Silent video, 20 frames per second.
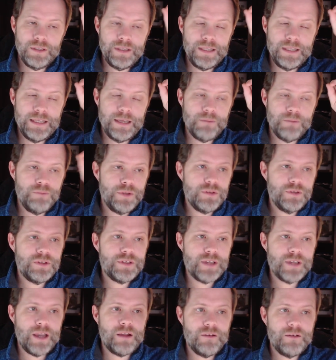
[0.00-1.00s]
the abuse
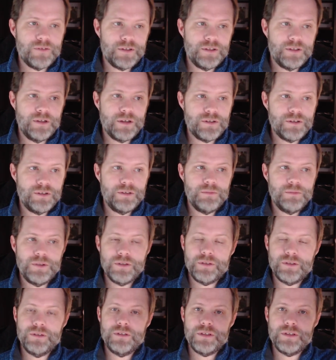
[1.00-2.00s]
cycle, seduction,
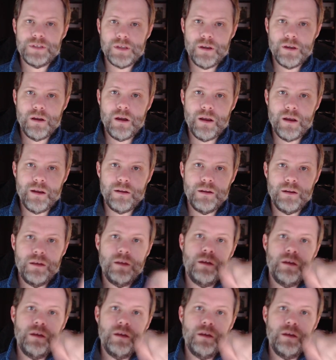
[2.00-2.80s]
abuse, and discard